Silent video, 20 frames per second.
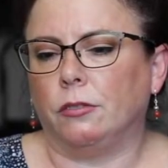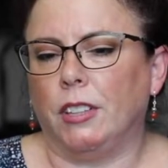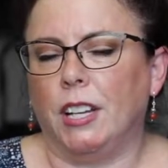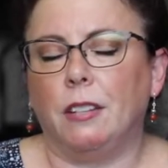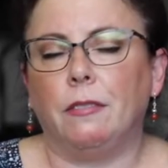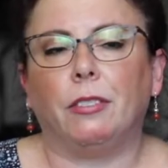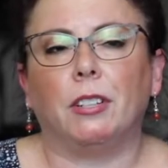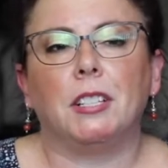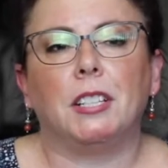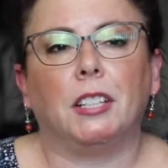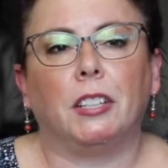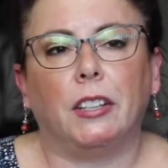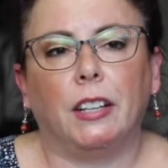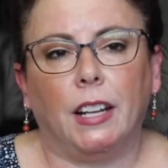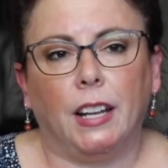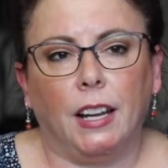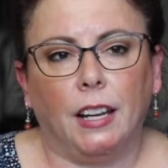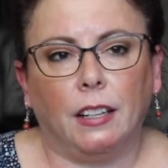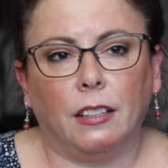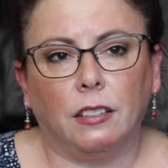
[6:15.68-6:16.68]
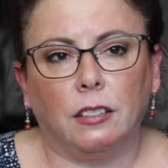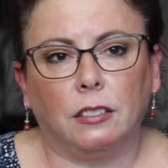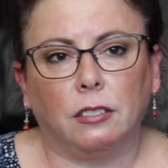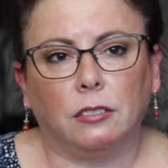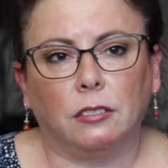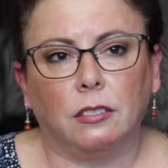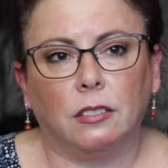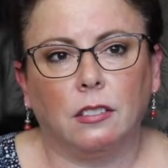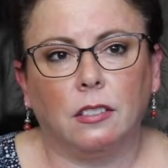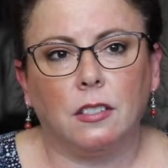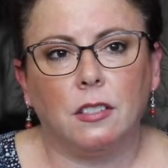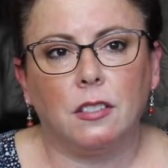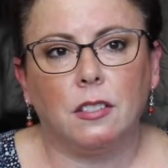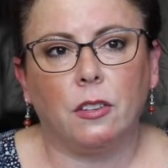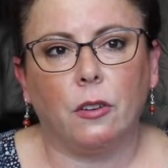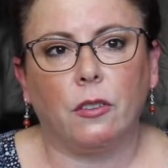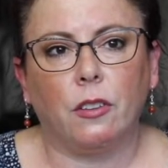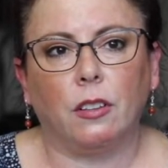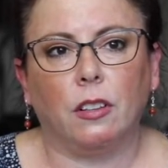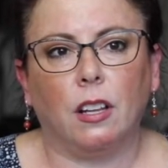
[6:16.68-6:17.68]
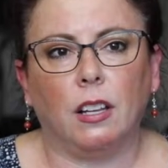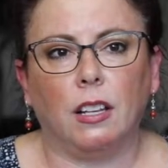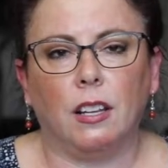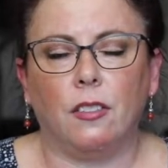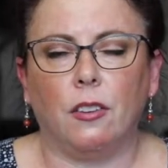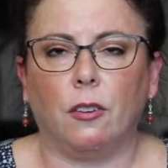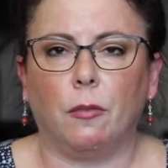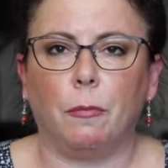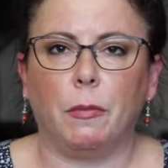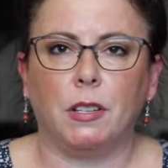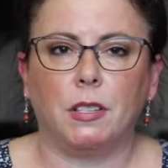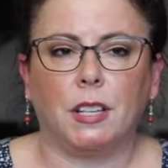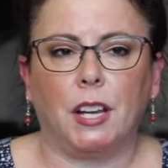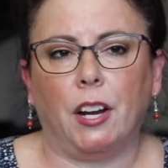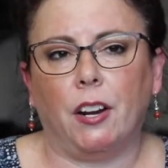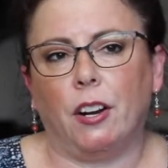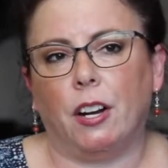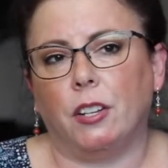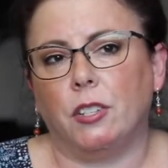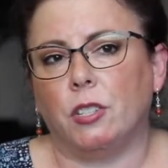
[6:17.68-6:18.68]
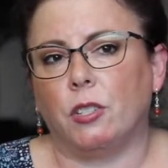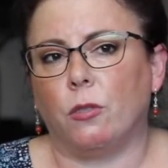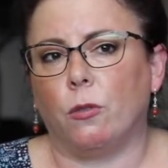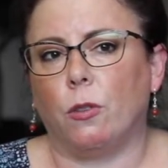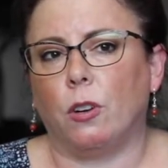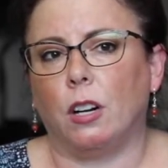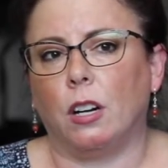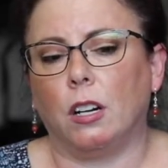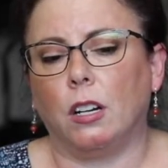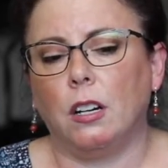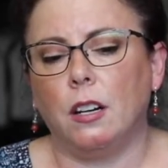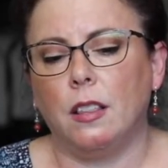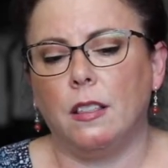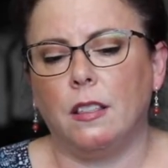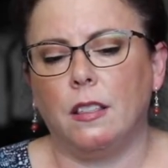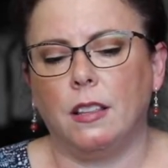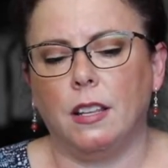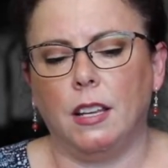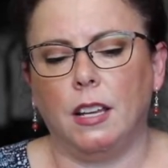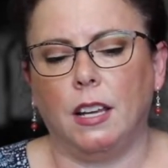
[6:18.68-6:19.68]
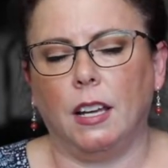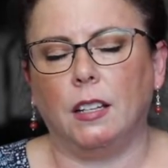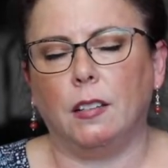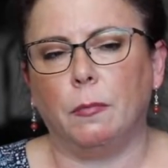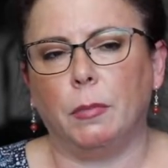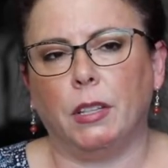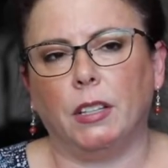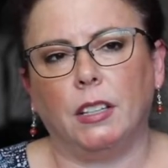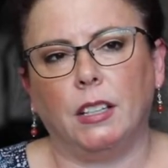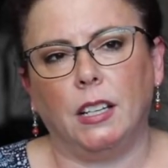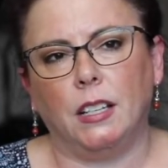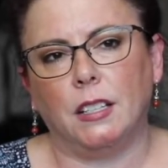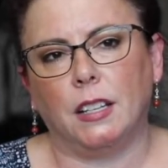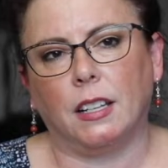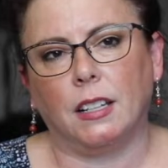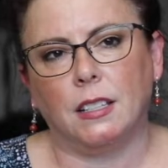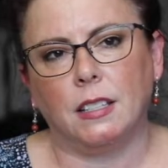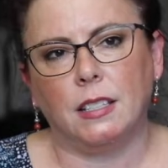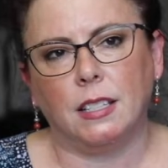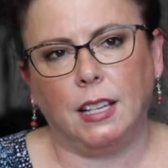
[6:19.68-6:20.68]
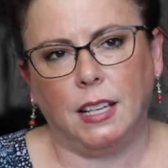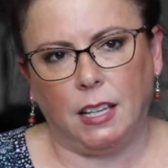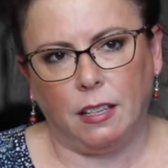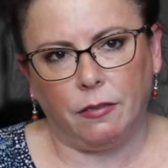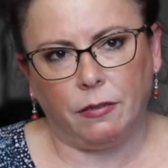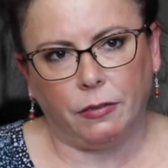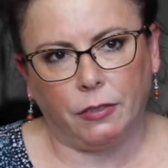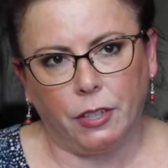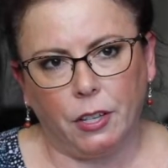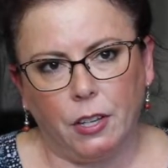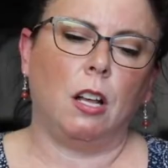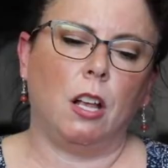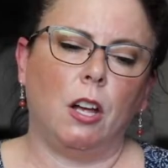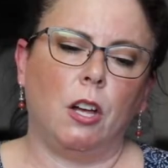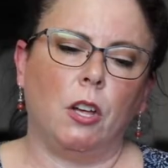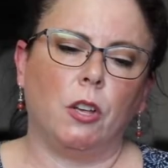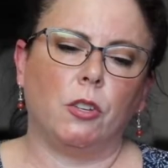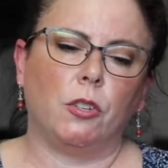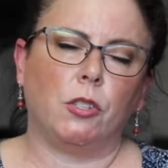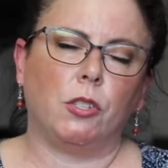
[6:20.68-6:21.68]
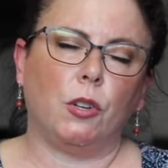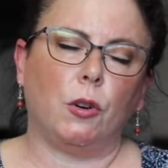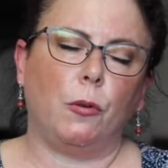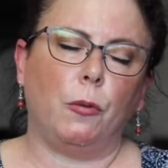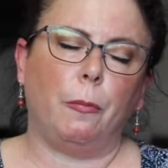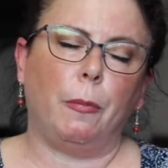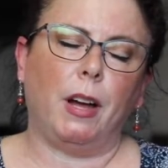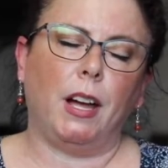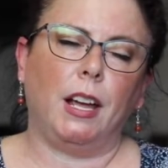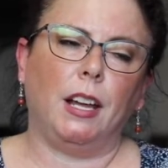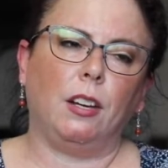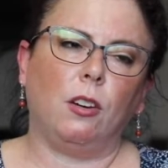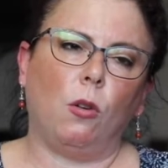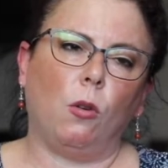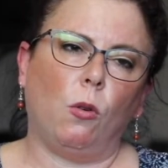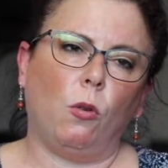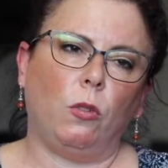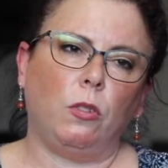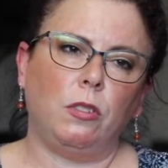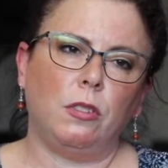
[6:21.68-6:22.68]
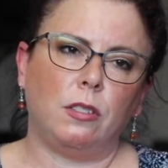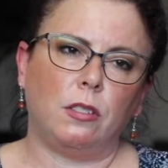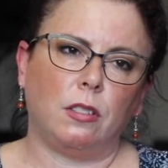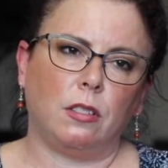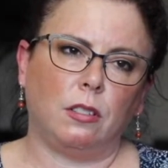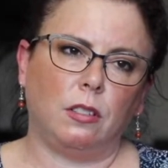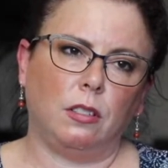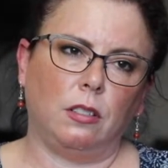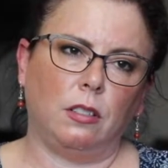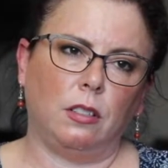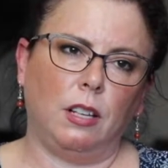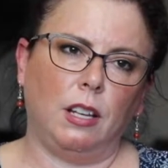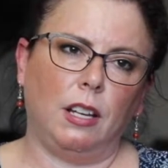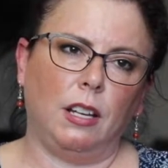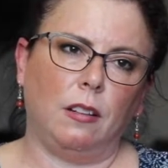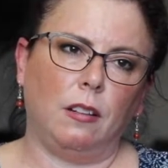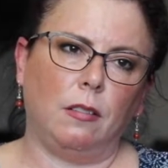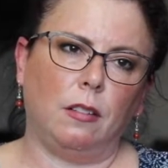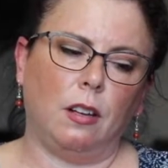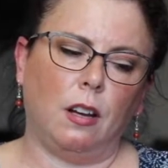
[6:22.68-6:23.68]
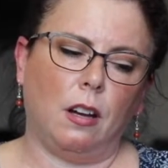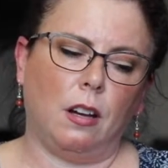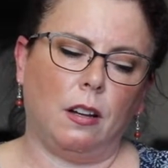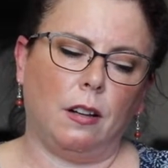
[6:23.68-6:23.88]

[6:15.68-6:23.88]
infertility, so either miscarriage or the inability to conceive. So my goals in